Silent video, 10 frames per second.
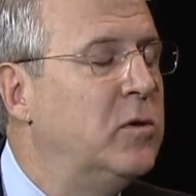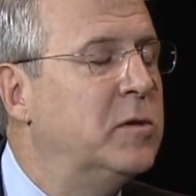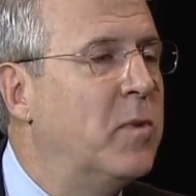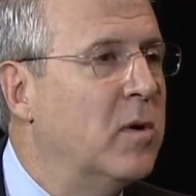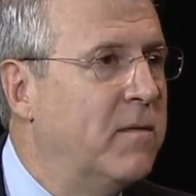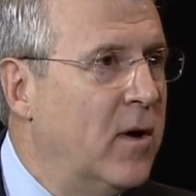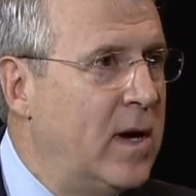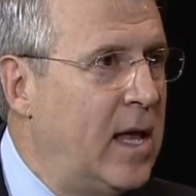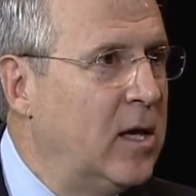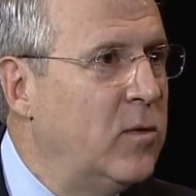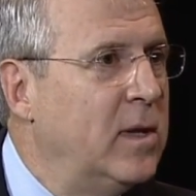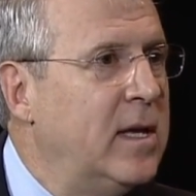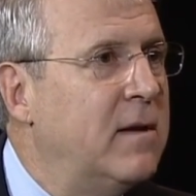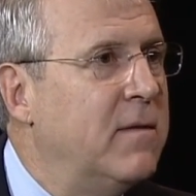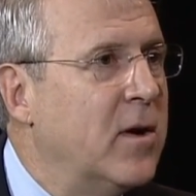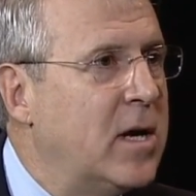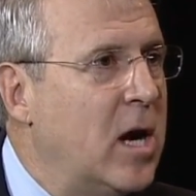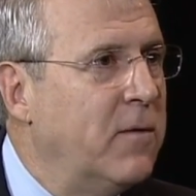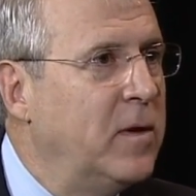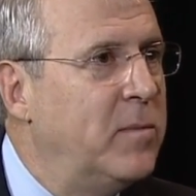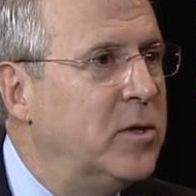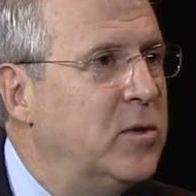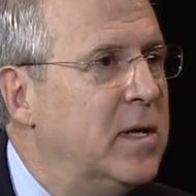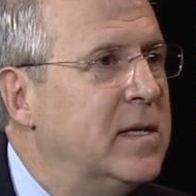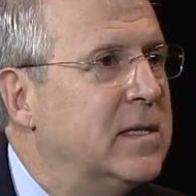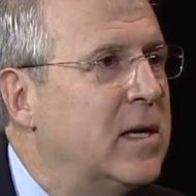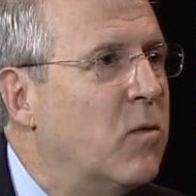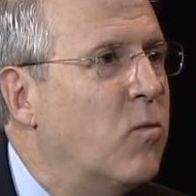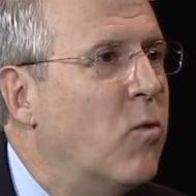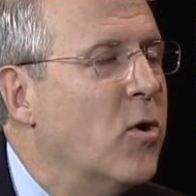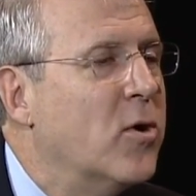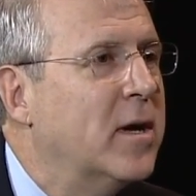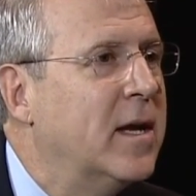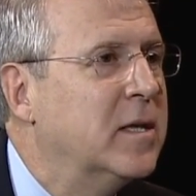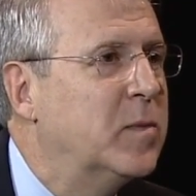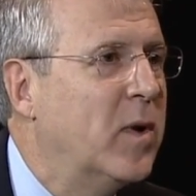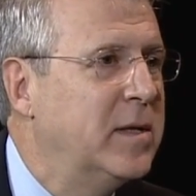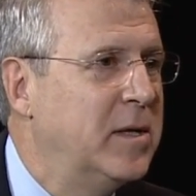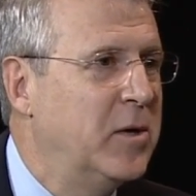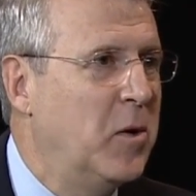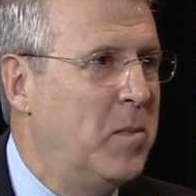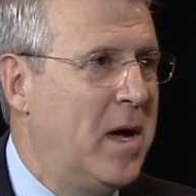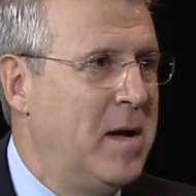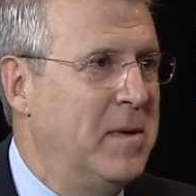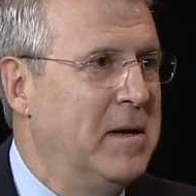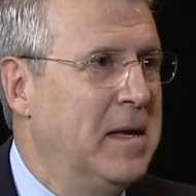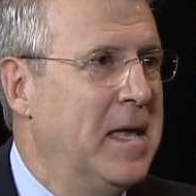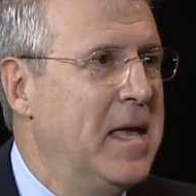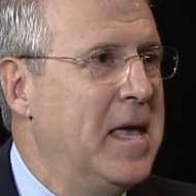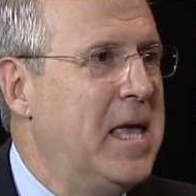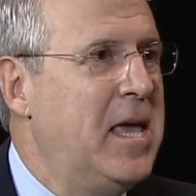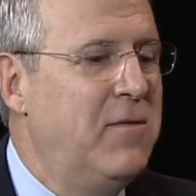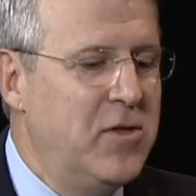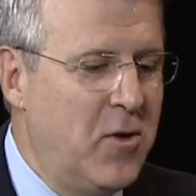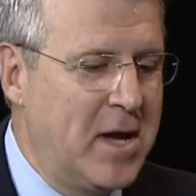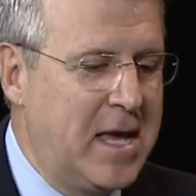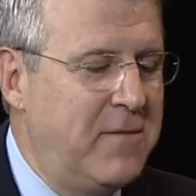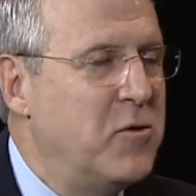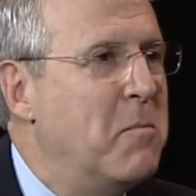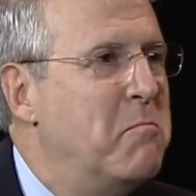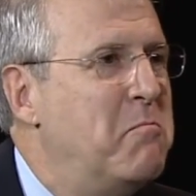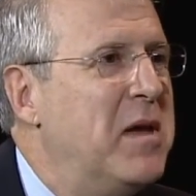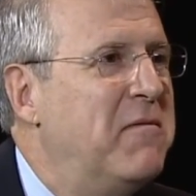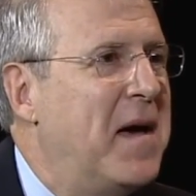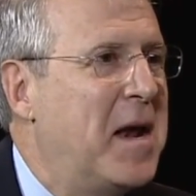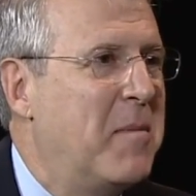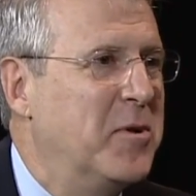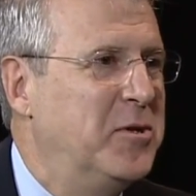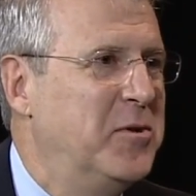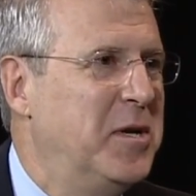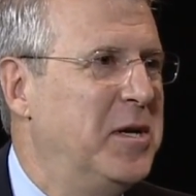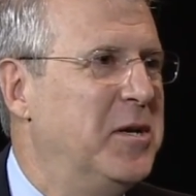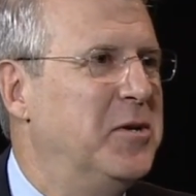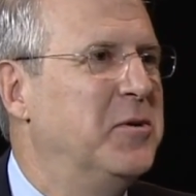spoke very eloquently and very carefully, but you didn't say a word against President Obama, even though I gave you a big fat opportunity to do